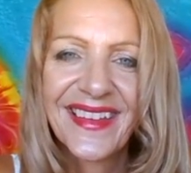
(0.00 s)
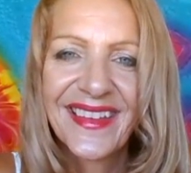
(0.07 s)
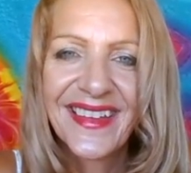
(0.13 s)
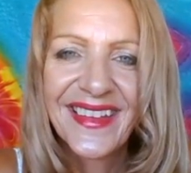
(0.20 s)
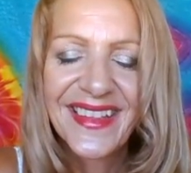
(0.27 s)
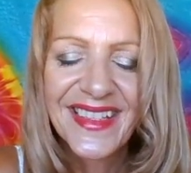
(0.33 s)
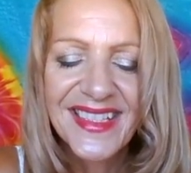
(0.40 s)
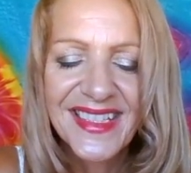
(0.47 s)

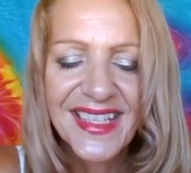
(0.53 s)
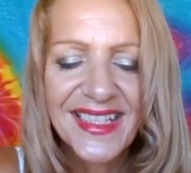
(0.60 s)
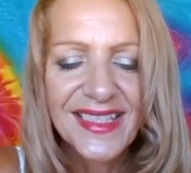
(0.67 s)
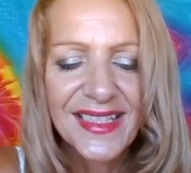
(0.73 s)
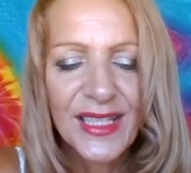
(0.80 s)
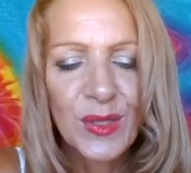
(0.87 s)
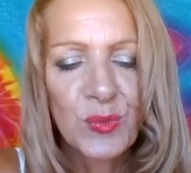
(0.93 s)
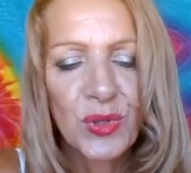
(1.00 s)
And it says,
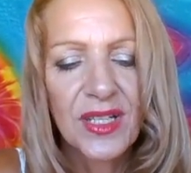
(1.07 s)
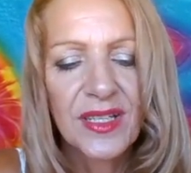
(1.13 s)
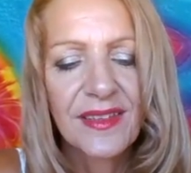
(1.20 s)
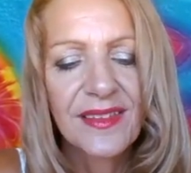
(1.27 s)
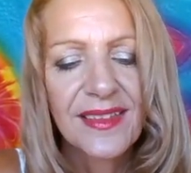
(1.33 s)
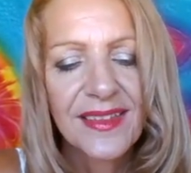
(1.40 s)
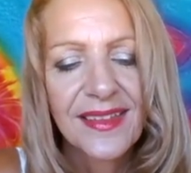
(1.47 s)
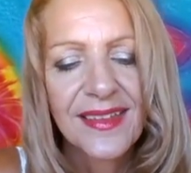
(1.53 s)

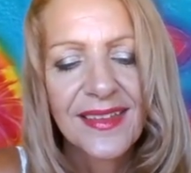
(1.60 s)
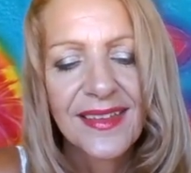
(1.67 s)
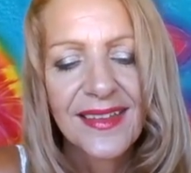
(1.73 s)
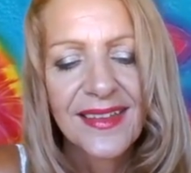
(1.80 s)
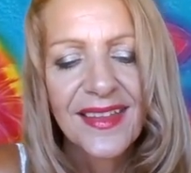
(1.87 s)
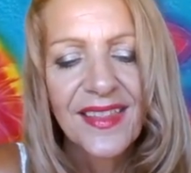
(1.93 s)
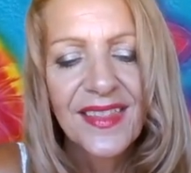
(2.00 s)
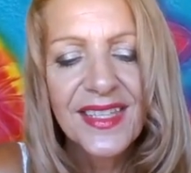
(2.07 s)
Libra,
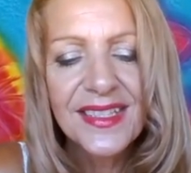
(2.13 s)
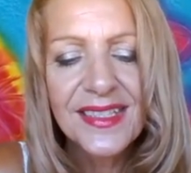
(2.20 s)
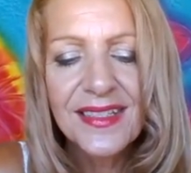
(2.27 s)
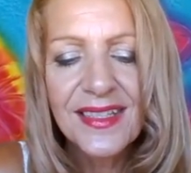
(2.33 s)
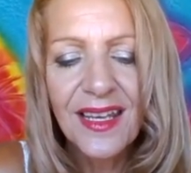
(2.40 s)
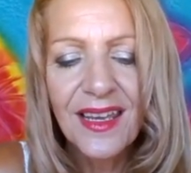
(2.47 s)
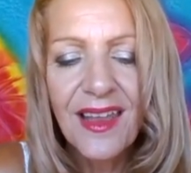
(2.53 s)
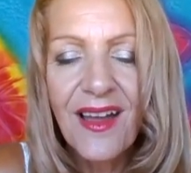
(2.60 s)
this
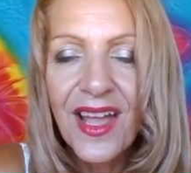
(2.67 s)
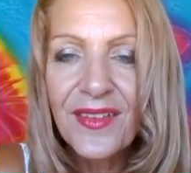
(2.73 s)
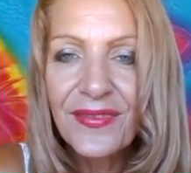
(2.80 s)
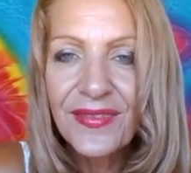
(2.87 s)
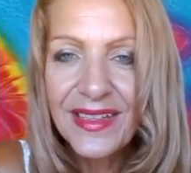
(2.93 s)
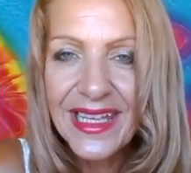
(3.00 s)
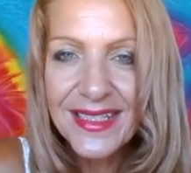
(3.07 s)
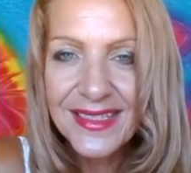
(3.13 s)
is a
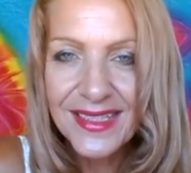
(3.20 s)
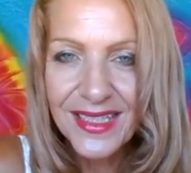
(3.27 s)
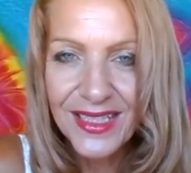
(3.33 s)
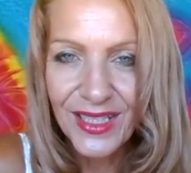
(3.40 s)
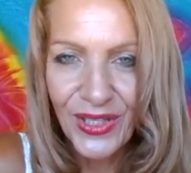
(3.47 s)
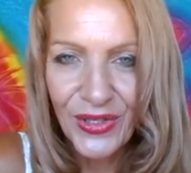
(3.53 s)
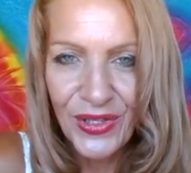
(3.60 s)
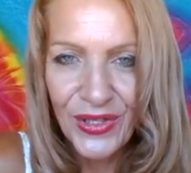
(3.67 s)
life
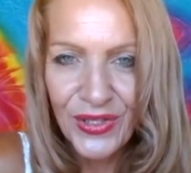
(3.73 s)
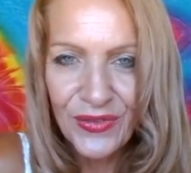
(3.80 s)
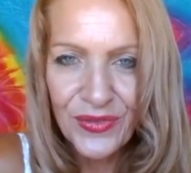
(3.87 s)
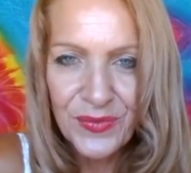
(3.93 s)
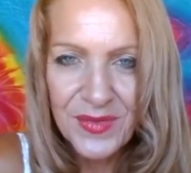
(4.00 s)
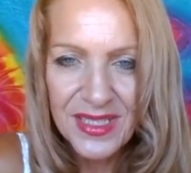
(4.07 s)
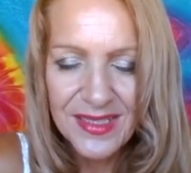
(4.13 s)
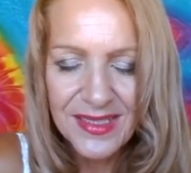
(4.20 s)
lesson learned
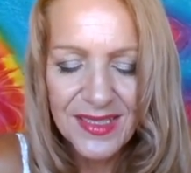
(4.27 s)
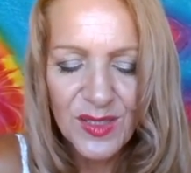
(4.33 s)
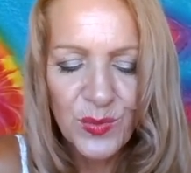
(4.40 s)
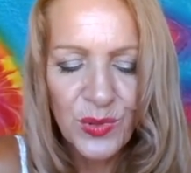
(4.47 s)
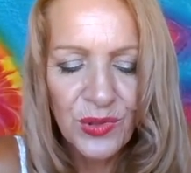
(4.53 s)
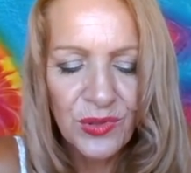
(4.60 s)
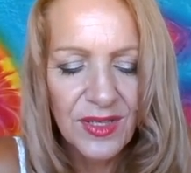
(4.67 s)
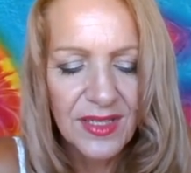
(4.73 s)
from this
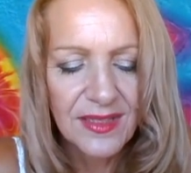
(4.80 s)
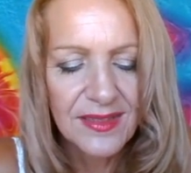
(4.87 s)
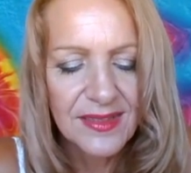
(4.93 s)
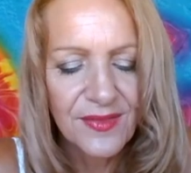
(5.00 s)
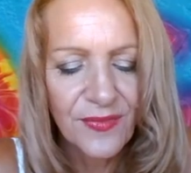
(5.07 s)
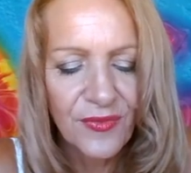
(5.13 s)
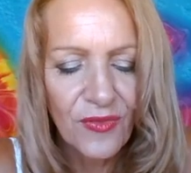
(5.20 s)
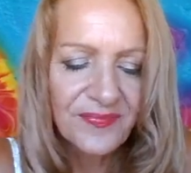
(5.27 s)

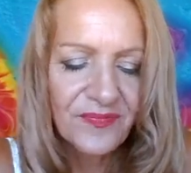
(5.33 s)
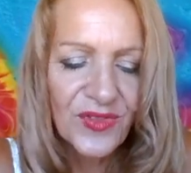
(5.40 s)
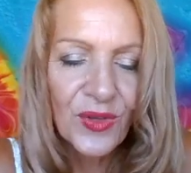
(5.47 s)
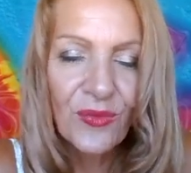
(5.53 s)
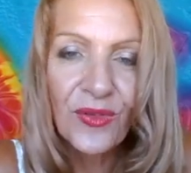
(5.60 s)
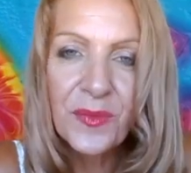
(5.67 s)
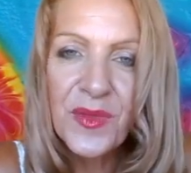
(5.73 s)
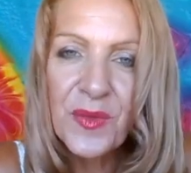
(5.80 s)
experience.
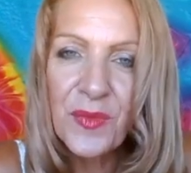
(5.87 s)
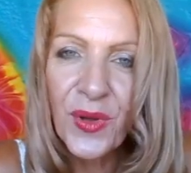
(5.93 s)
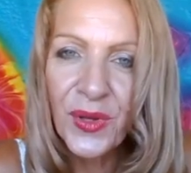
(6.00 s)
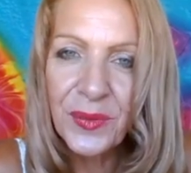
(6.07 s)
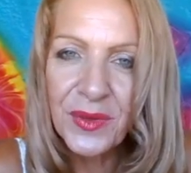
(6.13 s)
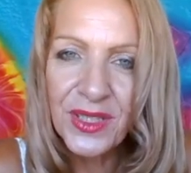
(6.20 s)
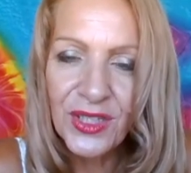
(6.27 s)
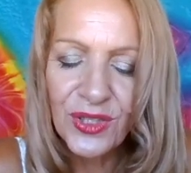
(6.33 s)
From the
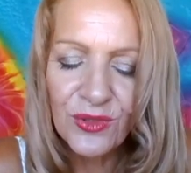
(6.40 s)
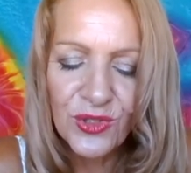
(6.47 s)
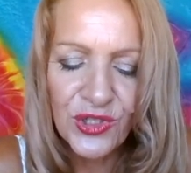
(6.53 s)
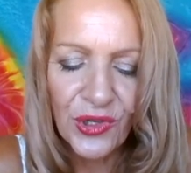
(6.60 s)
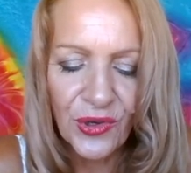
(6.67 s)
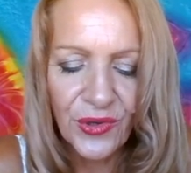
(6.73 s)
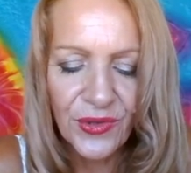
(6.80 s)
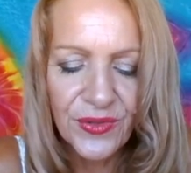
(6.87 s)
moment you
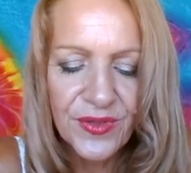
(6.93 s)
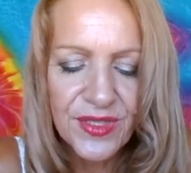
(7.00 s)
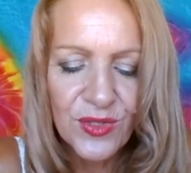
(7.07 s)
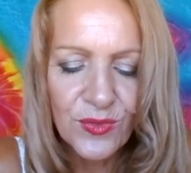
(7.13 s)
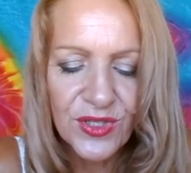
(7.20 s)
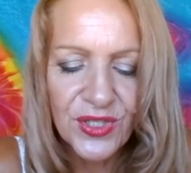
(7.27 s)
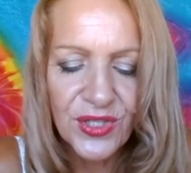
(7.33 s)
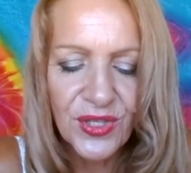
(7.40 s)
chose to
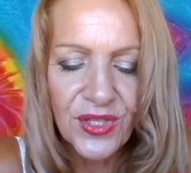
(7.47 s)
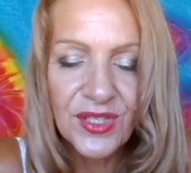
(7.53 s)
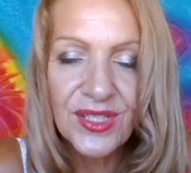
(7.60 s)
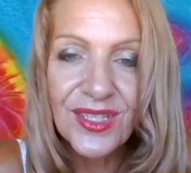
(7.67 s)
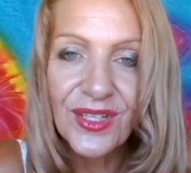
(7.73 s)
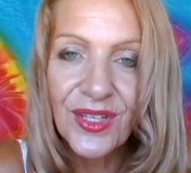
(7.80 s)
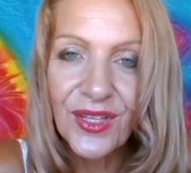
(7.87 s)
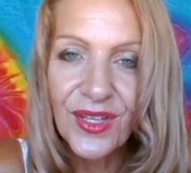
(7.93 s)
return
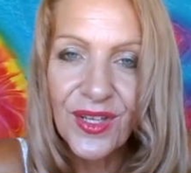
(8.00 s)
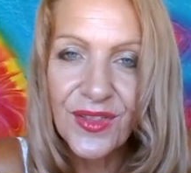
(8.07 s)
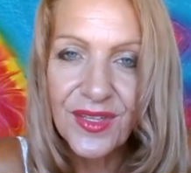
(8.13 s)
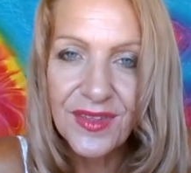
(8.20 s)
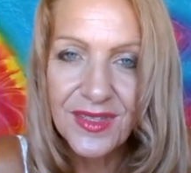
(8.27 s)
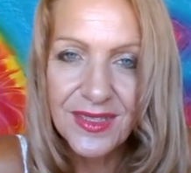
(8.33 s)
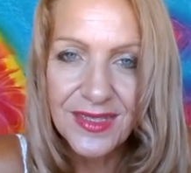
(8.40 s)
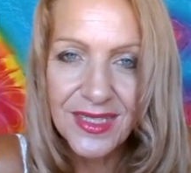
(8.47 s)
to Earth
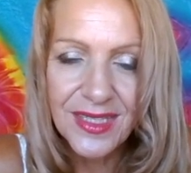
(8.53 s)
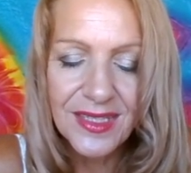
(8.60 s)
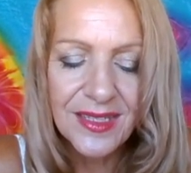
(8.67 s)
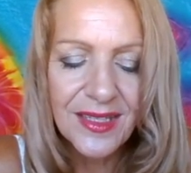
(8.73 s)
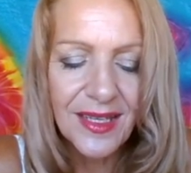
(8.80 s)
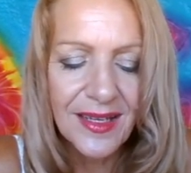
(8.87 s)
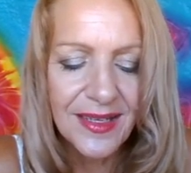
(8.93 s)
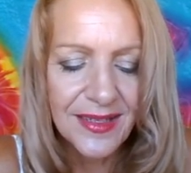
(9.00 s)
in this
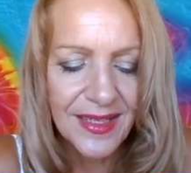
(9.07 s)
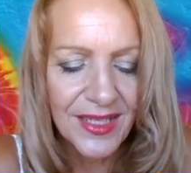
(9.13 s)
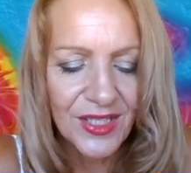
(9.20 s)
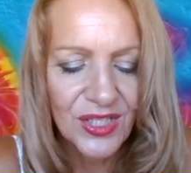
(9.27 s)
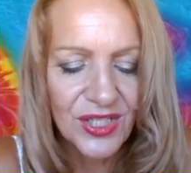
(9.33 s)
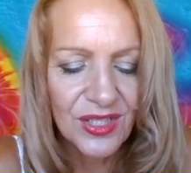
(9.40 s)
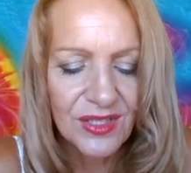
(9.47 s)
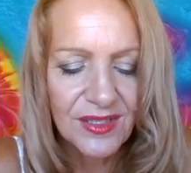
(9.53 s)

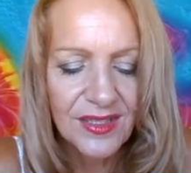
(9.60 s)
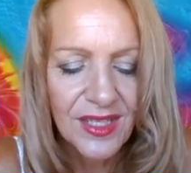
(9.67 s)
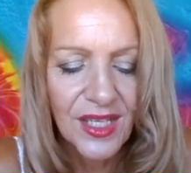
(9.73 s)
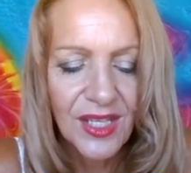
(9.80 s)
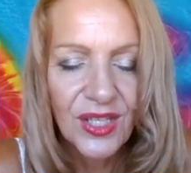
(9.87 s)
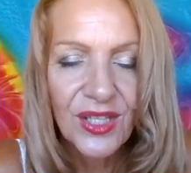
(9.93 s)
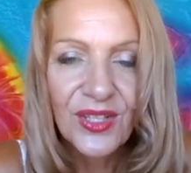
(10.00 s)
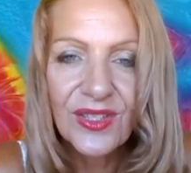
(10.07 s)
incarnation,
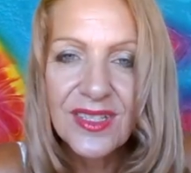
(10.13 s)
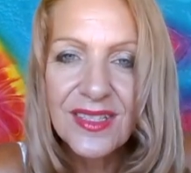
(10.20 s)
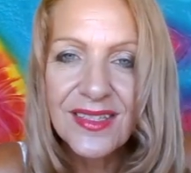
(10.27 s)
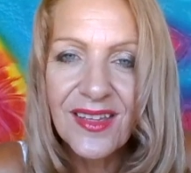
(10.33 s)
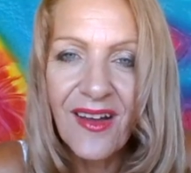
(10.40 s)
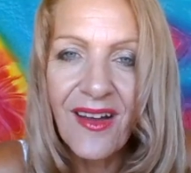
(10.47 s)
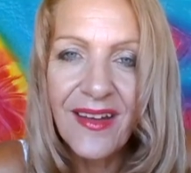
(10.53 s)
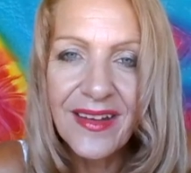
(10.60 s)
you
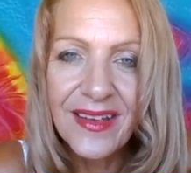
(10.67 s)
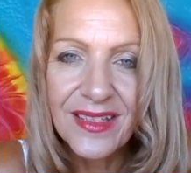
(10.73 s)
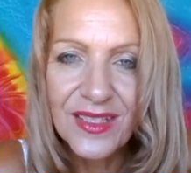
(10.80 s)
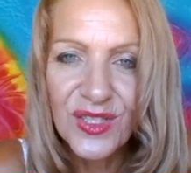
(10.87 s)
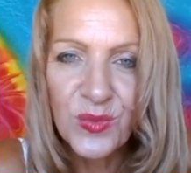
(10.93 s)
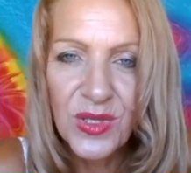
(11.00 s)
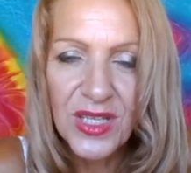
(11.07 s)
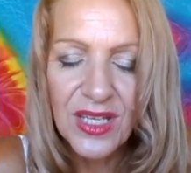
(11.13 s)

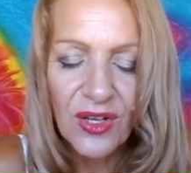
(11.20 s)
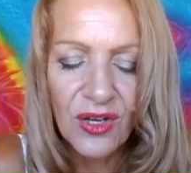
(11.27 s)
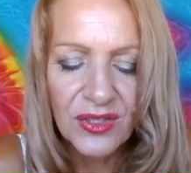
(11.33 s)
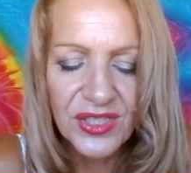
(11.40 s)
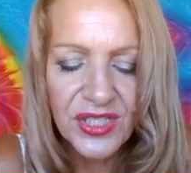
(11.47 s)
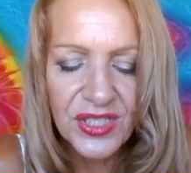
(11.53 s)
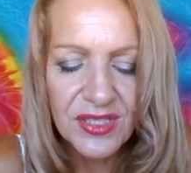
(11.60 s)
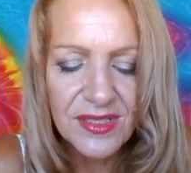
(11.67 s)
decided to be a
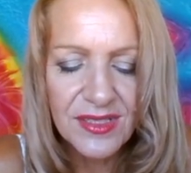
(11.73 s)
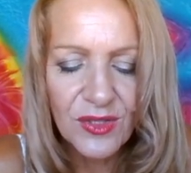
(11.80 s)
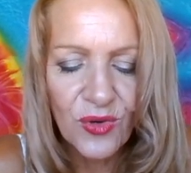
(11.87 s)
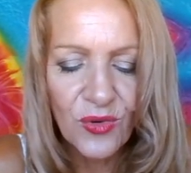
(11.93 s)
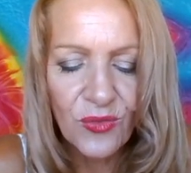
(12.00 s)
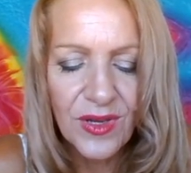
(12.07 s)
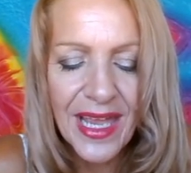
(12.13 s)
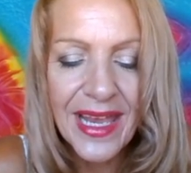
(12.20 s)
conscious
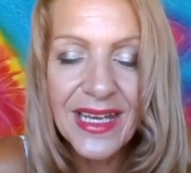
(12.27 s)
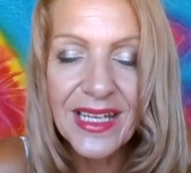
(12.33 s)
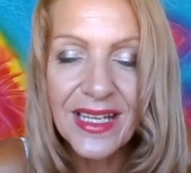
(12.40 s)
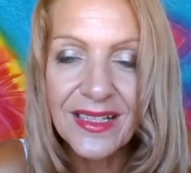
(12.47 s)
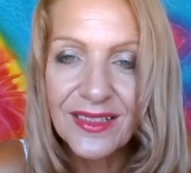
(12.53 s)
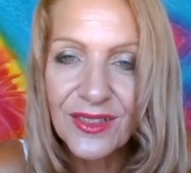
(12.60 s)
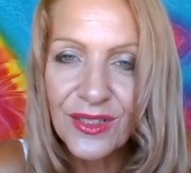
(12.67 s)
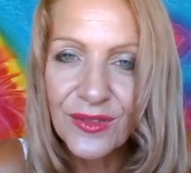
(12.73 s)

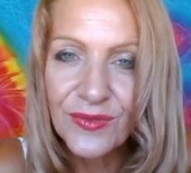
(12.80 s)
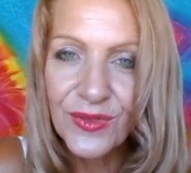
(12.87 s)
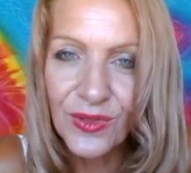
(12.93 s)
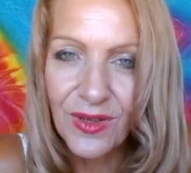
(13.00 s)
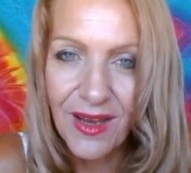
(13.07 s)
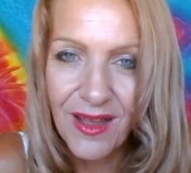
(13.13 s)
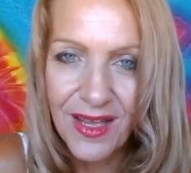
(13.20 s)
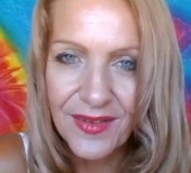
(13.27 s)
creator of
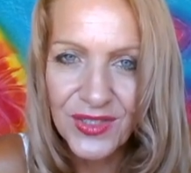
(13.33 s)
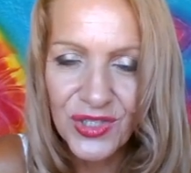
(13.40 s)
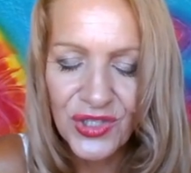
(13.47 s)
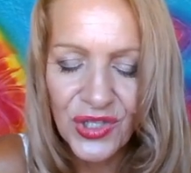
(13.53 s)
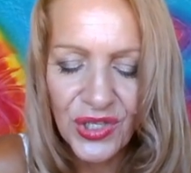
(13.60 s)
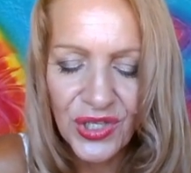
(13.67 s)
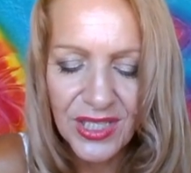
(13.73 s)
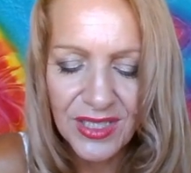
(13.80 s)
your life's
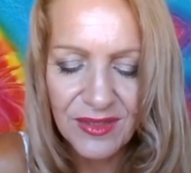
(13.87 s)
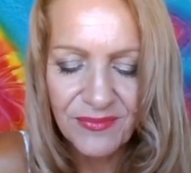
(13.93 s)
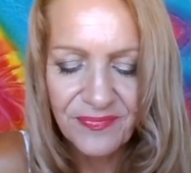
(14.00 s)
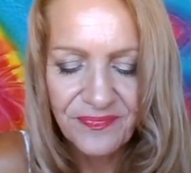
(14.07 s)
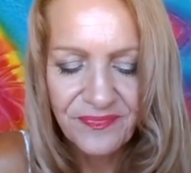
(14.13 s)
journey.